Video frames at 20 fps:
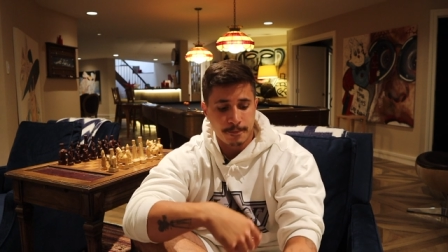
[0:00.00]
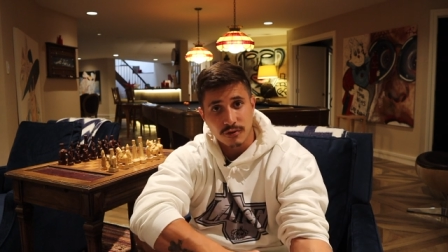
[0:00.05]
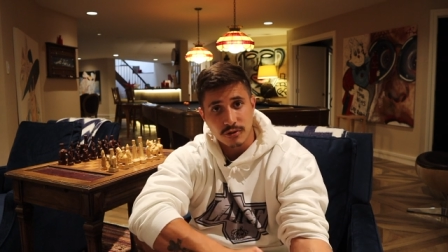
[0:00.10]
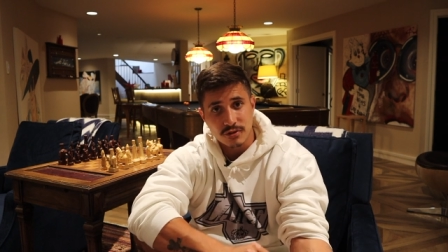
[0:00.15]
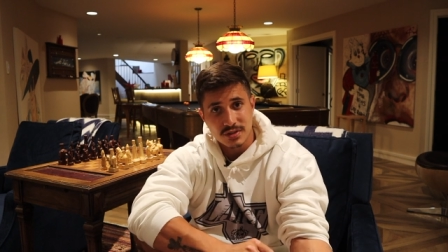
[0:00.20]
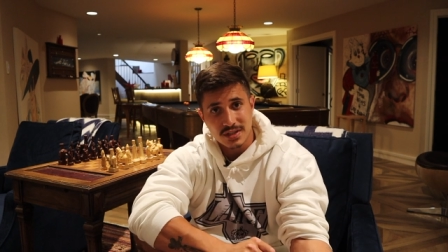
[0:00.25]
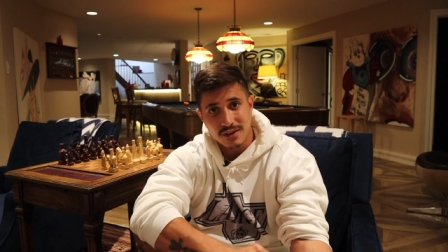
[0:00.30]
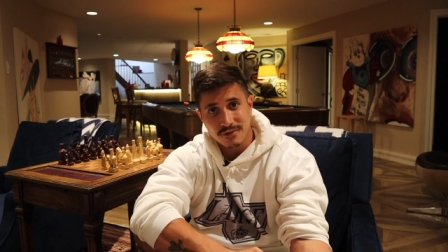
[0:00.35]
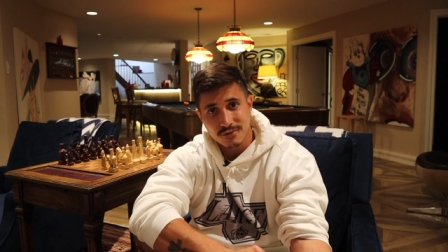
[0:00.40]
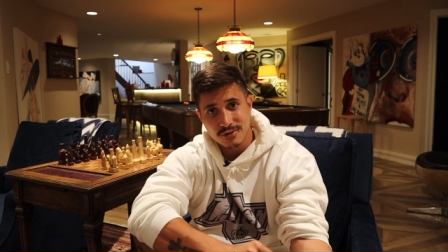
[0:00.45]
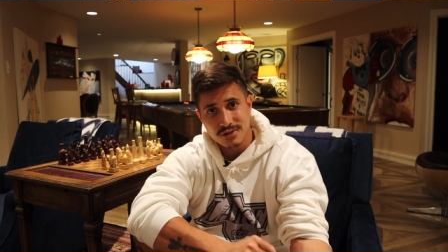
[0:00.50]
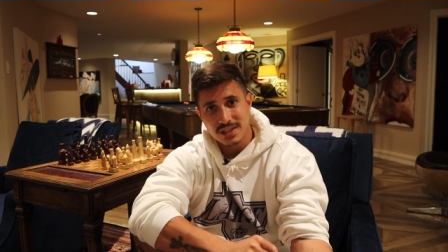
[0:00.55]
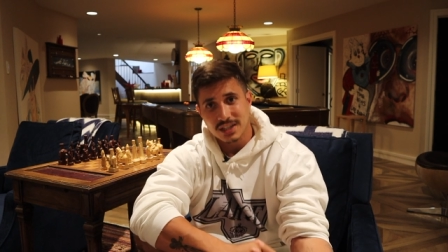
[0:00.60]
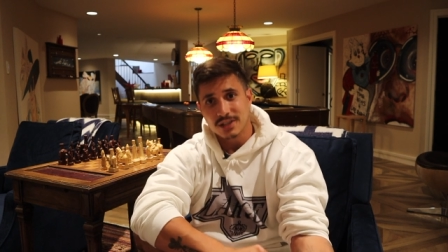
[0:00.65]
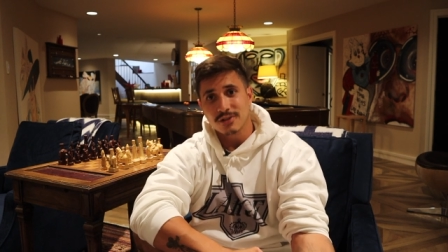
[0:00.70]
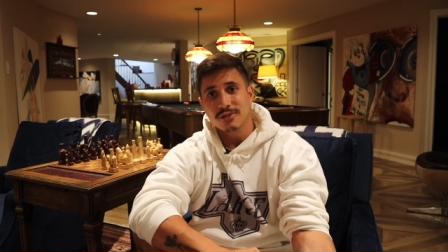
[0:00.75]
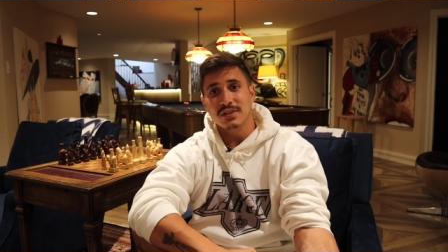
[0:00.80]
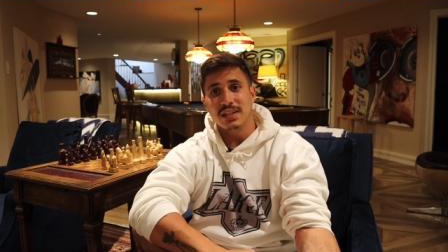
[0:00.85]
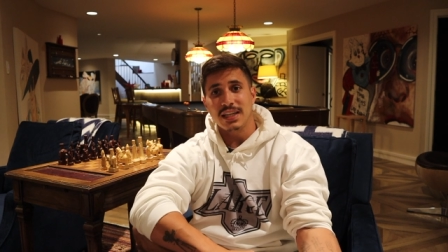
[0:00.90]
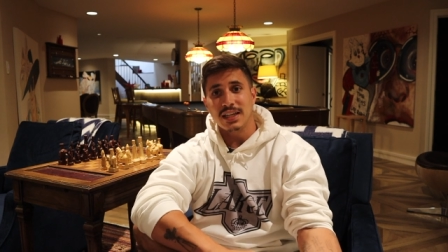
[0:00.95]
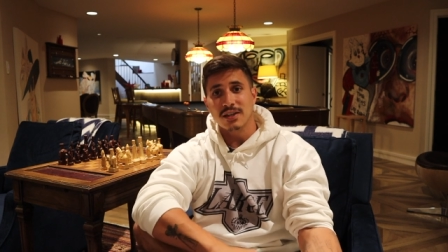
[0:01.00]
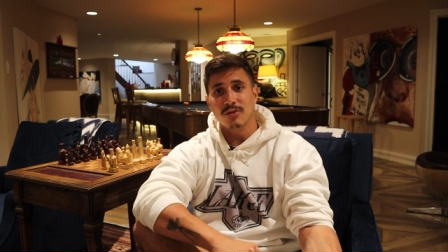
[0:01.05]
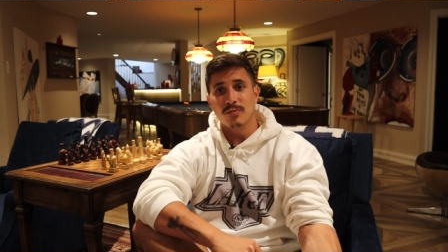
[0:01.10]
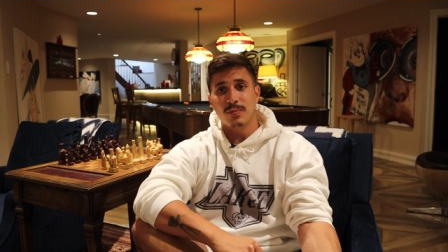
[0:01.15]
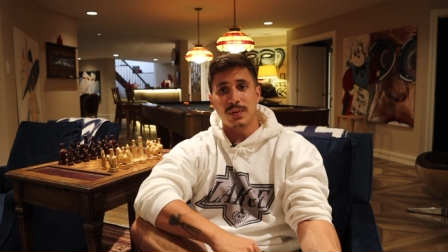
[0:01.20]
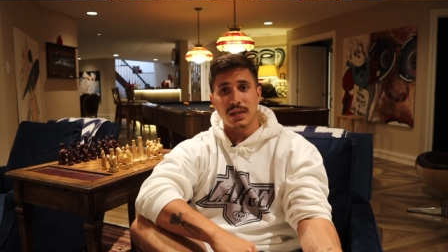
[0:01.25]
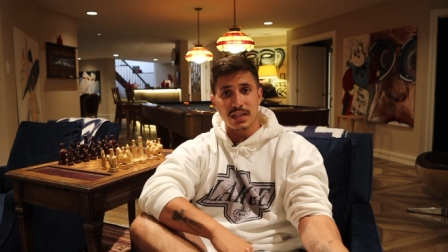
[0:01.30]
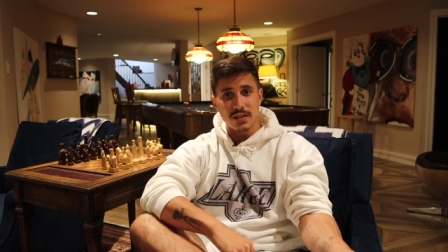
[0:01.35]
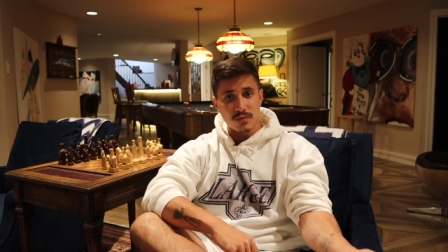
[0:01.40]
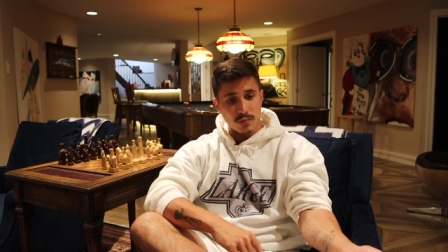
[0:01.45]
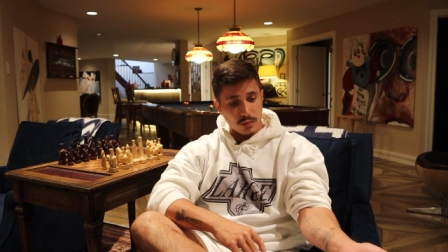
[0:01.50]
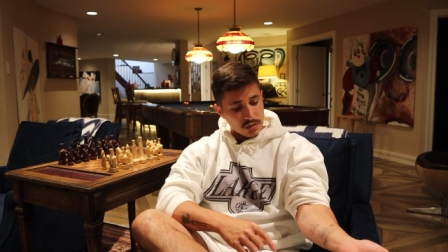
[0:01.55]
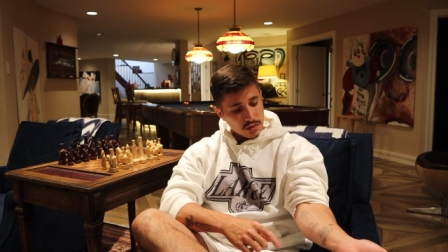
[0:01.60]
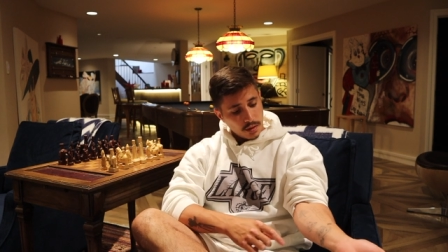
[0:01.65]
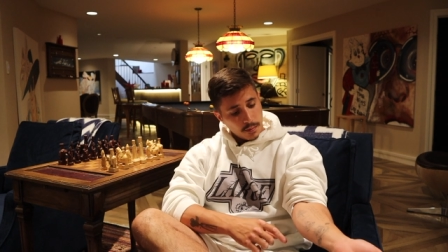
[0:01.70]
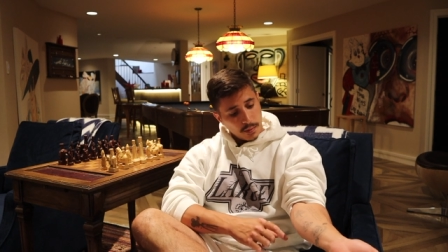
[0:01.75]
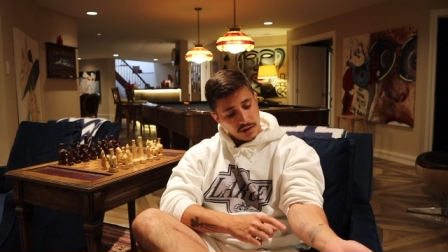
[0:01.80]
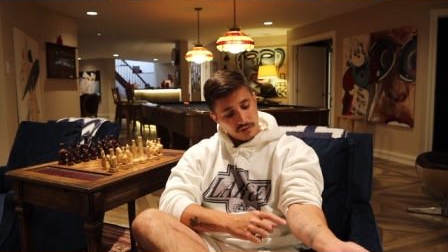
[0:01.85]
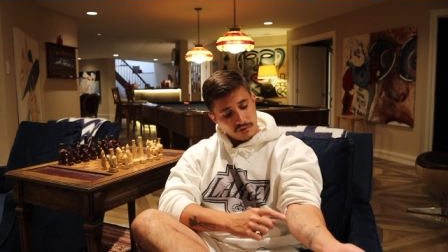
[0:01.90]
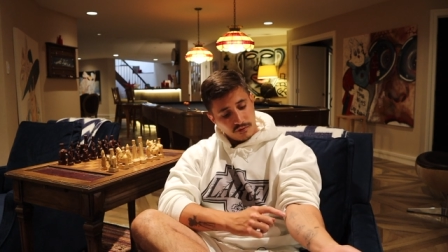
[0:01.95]
First ever single needle piece was
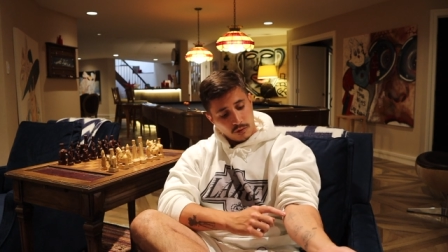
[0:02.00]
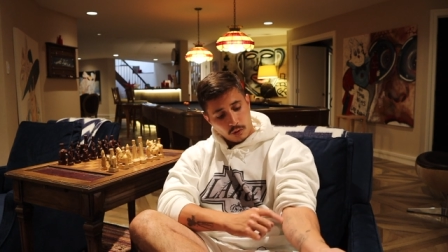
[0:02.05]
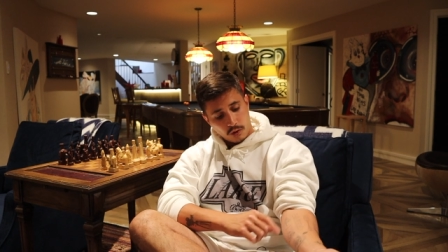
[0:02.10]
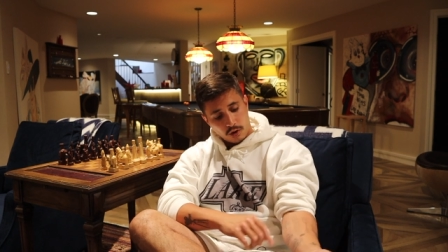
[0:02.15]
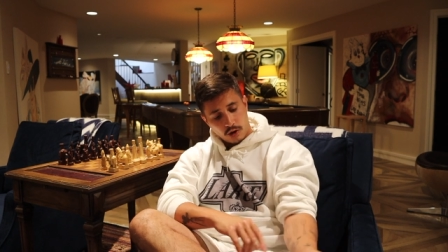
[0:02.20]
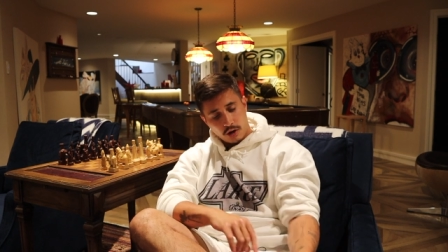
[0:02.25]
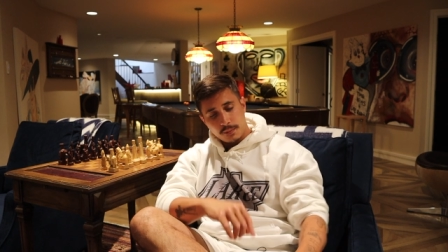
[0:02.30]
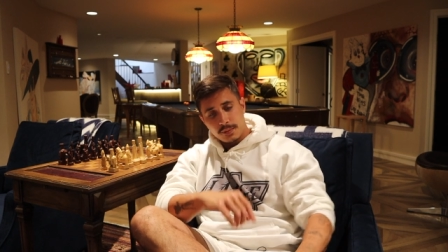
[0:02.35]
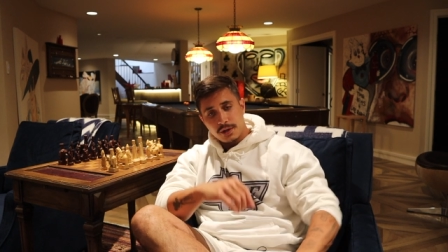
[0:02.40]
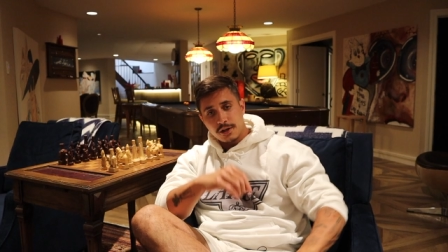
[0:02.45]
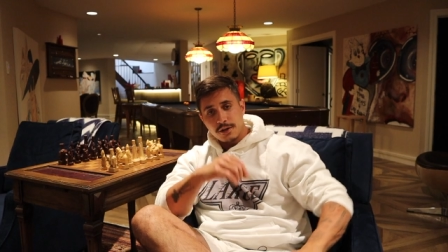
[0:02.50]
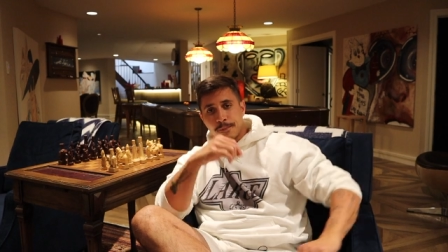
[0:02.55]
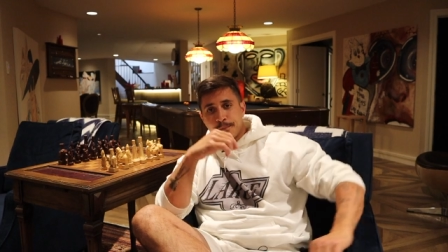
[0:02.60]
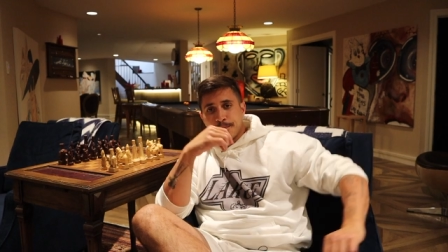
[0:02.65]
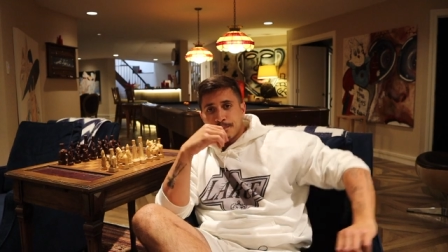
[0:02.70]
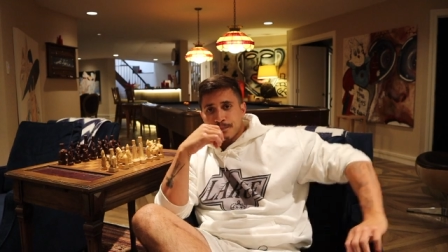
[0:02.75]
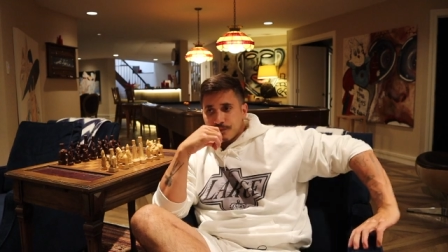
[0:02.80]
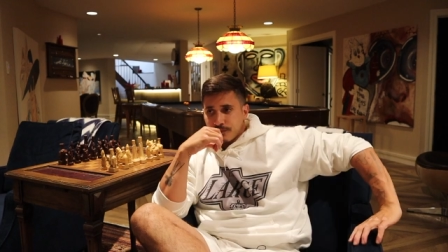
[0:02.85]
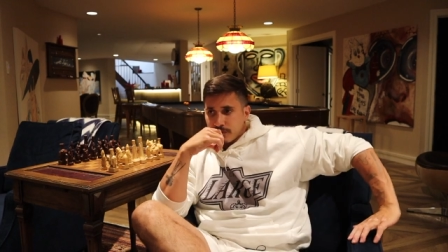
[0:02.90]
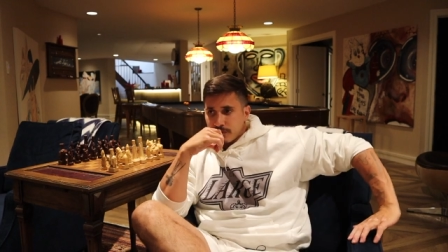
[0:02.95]
on my forearm here.